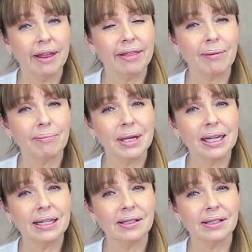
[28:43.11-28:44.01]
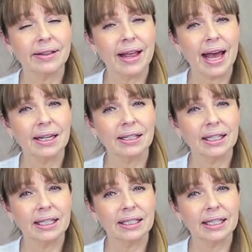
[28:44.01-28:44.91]
That means that
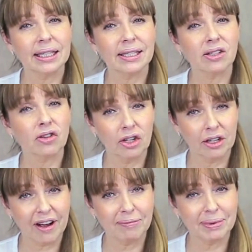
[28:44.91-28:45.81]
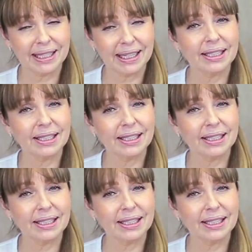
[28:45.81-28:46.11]
it is a 35%.